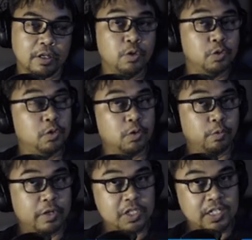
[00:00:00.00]
Nuno,
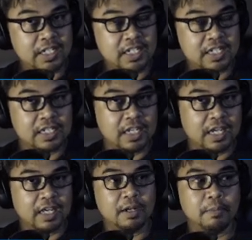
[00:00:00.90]
which is
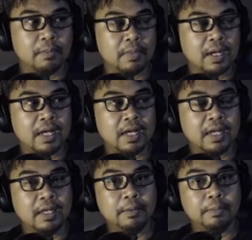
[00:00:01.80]
in
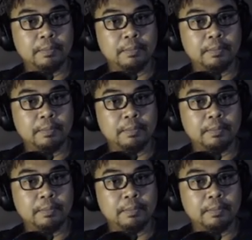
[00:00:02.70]
my